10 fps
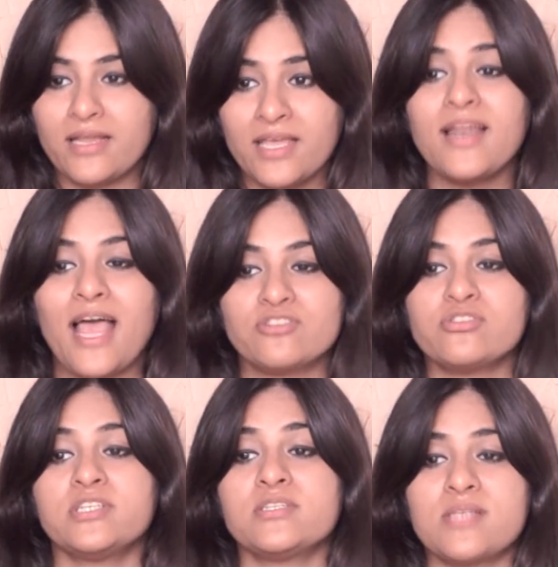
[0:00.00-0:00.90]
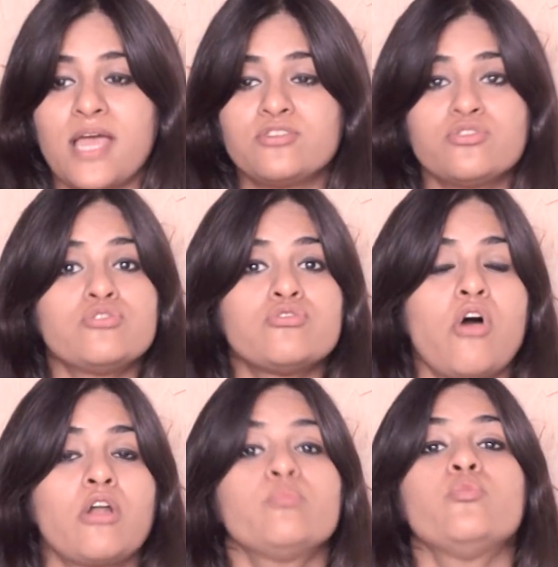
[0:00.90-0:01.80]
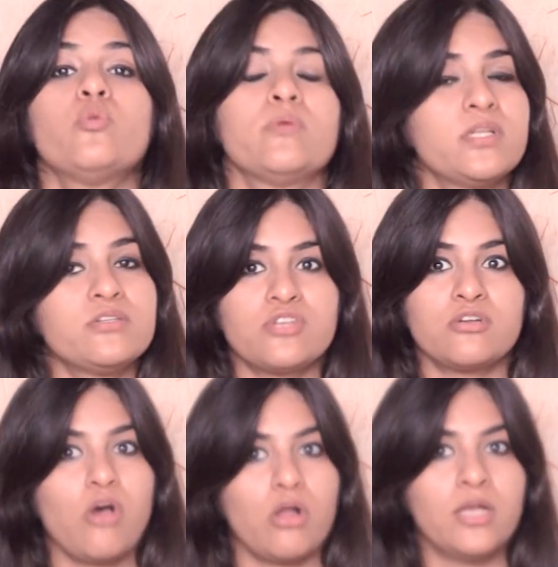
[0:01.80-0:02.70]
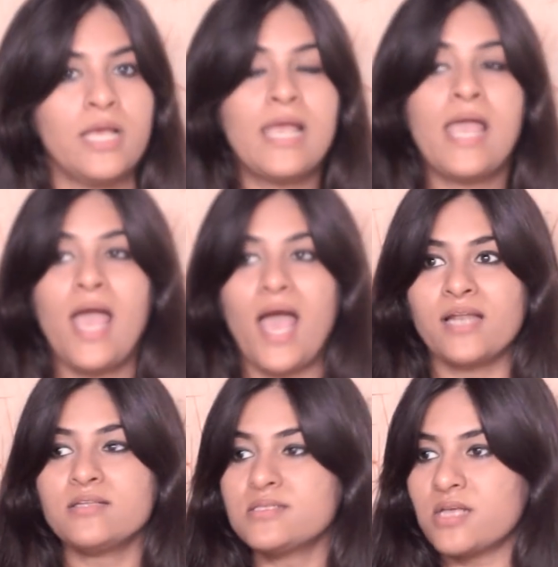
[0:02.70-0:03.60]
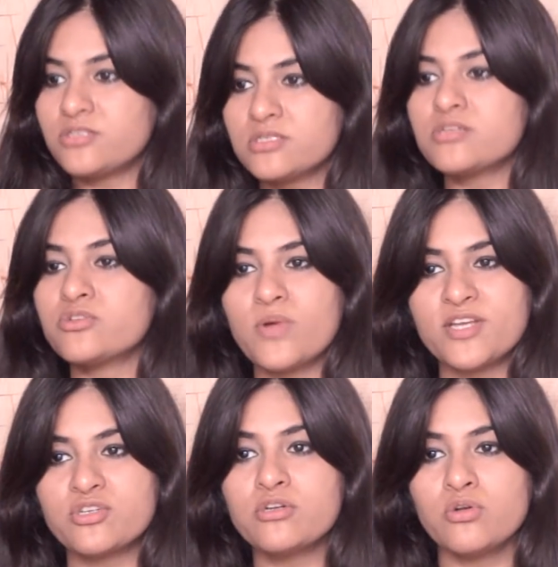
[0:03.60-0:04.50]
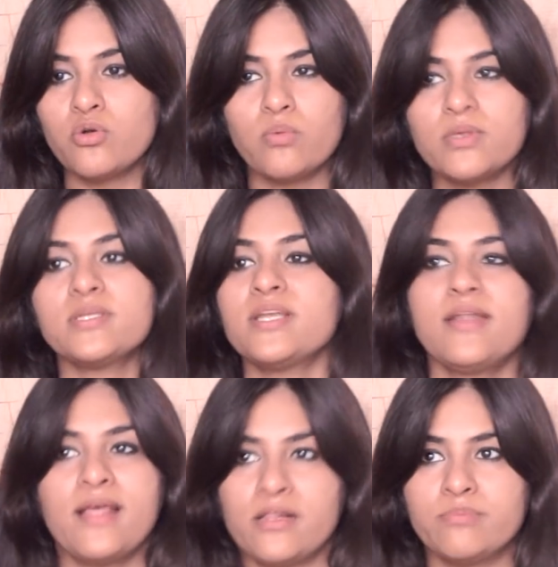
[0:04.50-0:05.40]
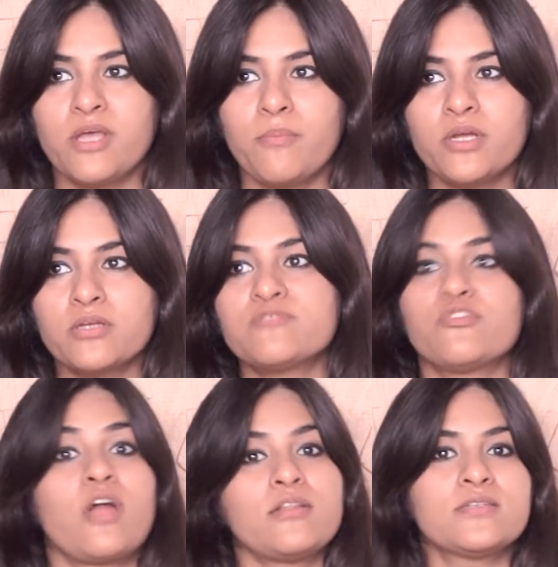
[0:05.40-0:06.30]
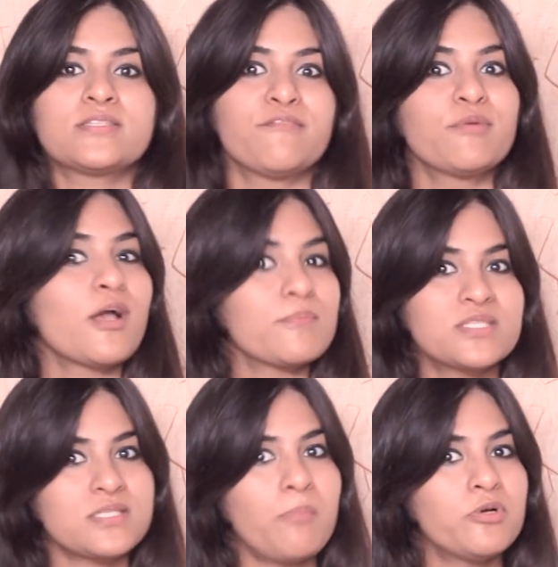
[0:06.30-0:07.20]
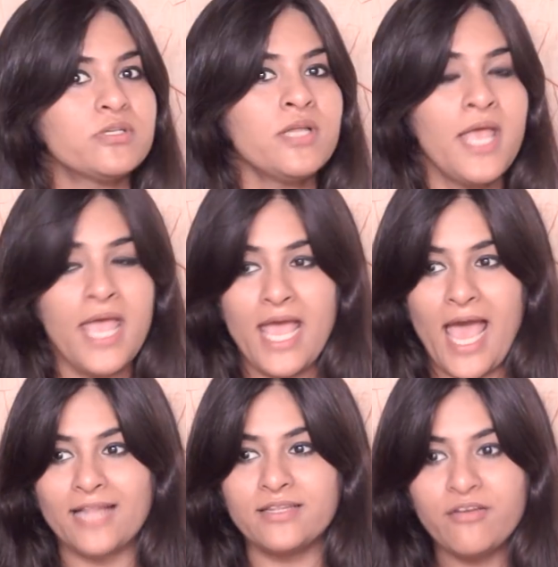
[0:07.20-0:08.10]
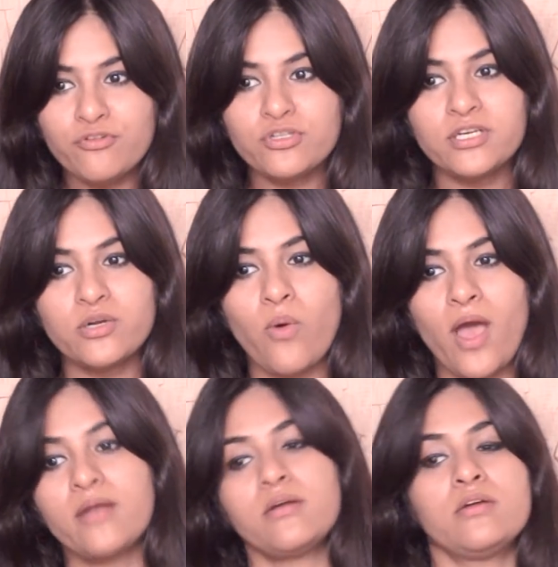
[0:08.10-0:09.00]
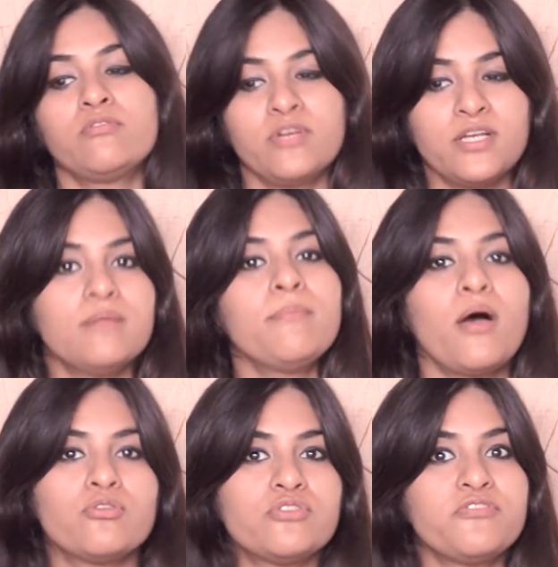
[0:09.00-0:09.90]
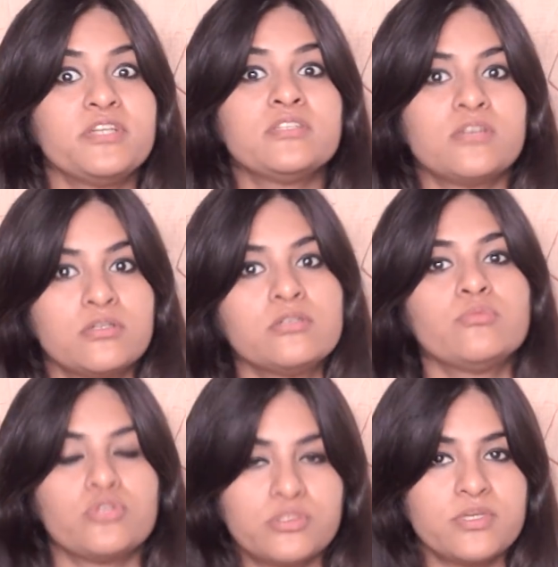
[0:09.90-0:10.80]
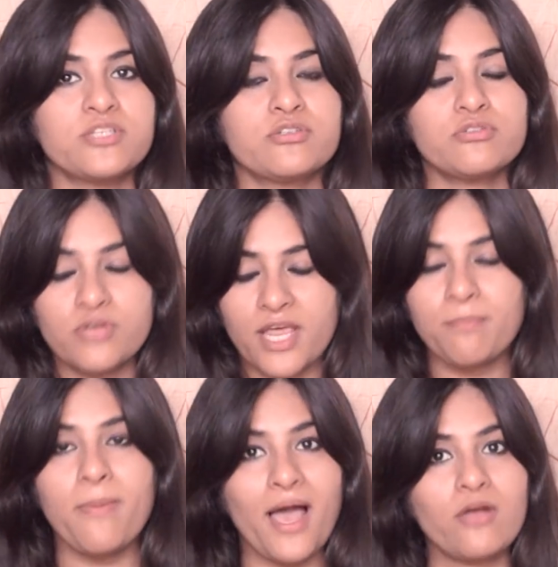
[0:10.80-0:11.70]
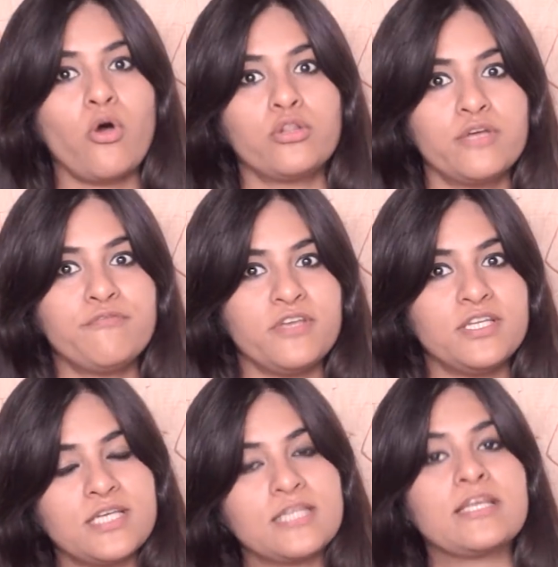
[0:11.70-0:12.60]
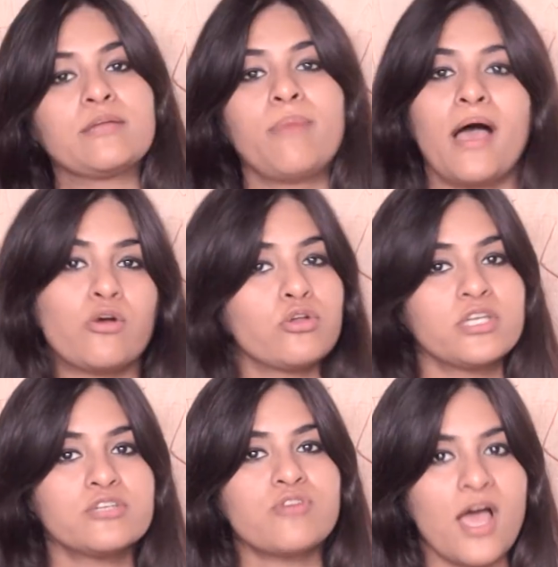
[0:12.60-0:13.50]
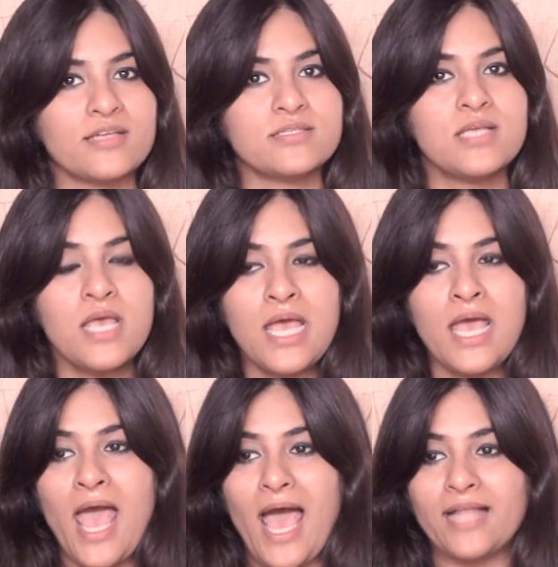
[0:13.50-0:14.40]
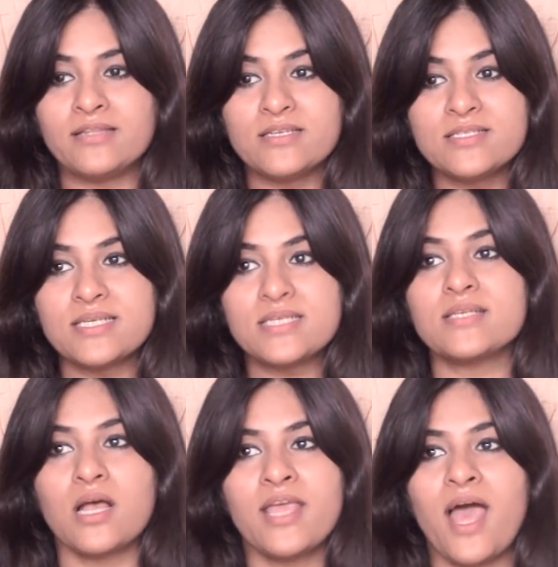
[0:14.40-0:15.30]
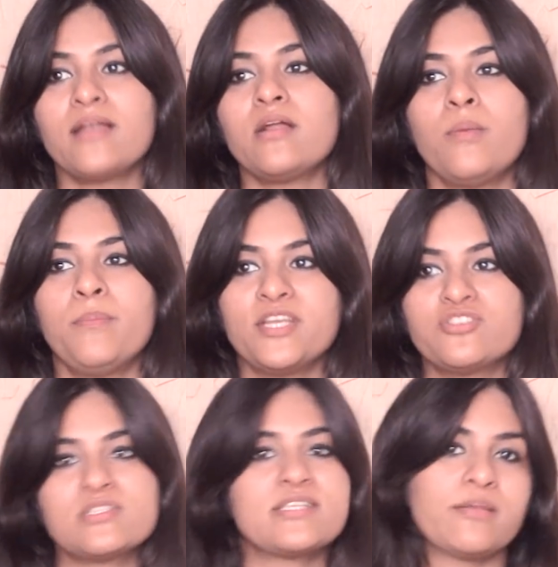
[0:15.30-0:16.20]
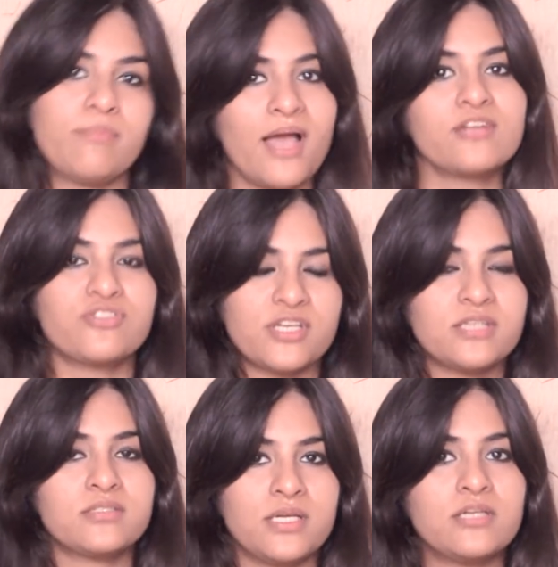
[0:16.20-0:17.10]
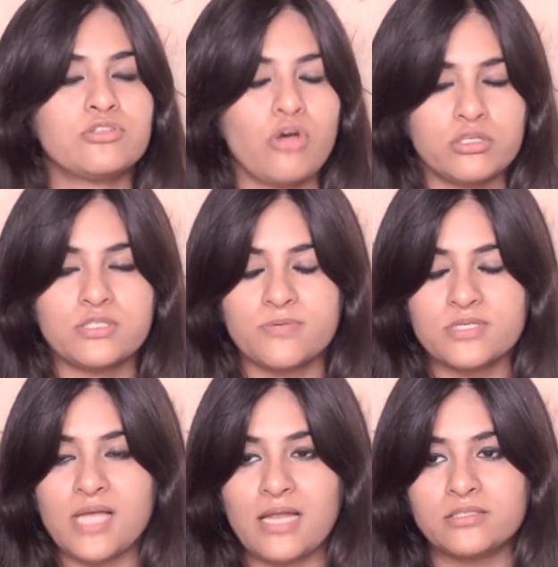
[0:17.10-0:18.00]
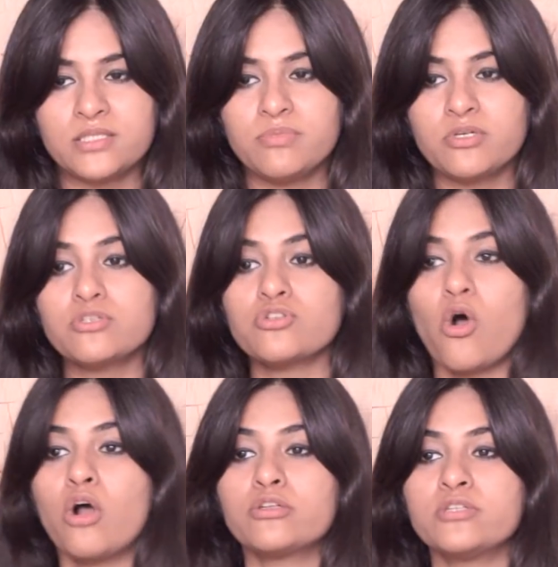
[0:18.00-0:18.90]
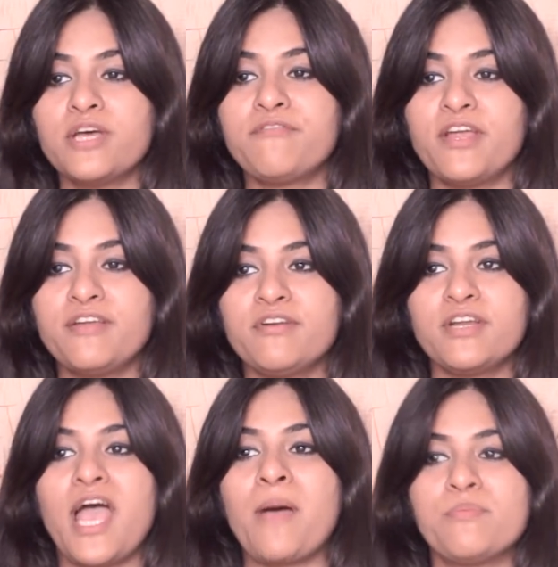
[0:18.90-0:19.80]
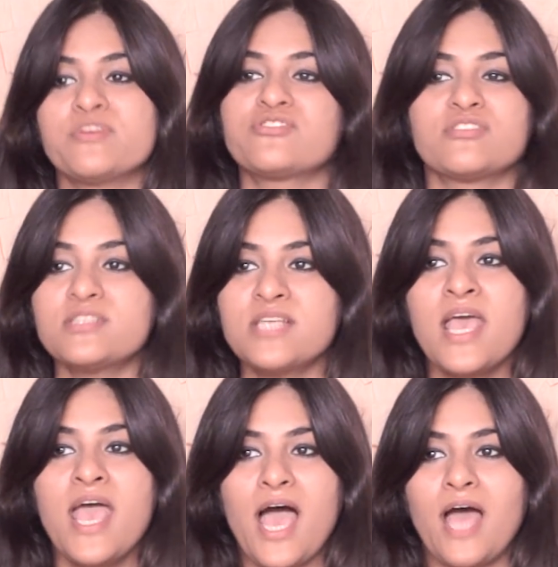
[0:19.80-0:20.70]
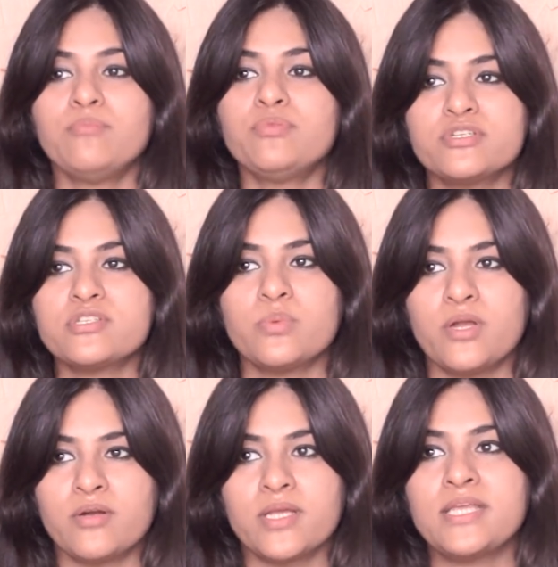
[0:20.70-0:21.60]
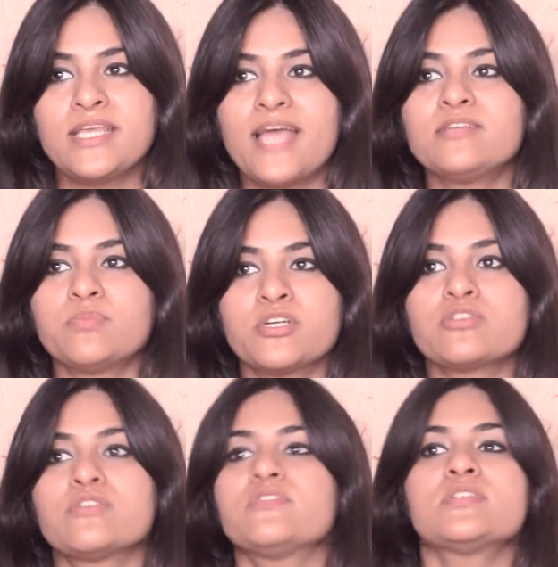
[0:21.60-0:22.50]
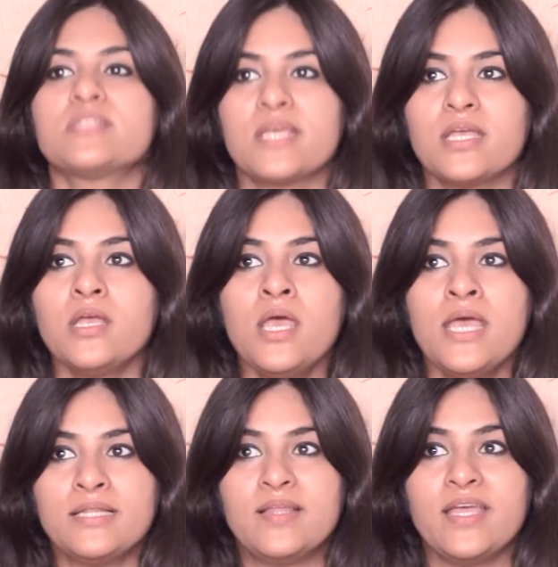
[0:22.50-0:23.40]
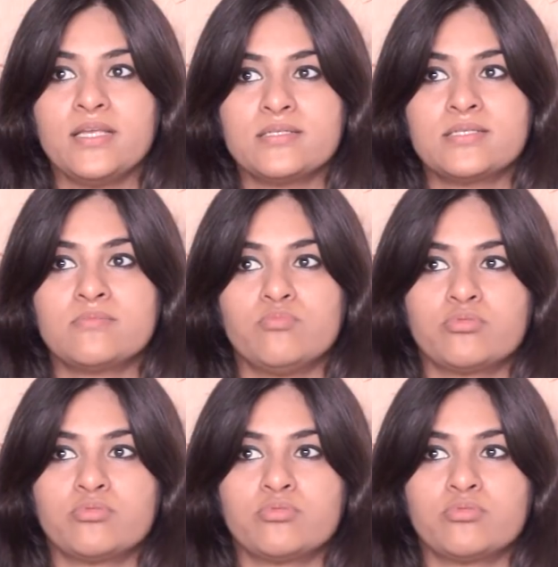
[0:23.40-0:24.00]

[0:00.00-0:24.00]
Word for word: can actually decide to not move an inch at all. And in such a situation, no one can help them, because for others they become stubborn, and therefore they require a real amount of internal motivation to get back on their feet and get back on their tracks. And this is again a major setback trait in a Taurus personality, because although they are very ambitious and persevering, yet because of this thing, this